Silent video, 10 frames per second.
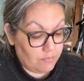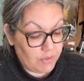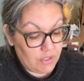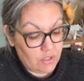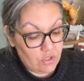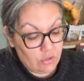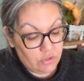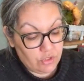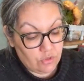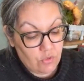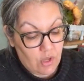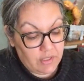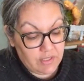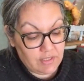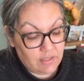But you know, your
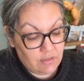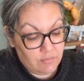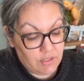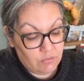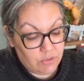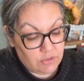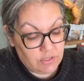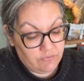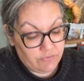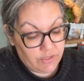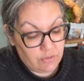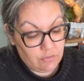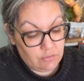quality is going to be real different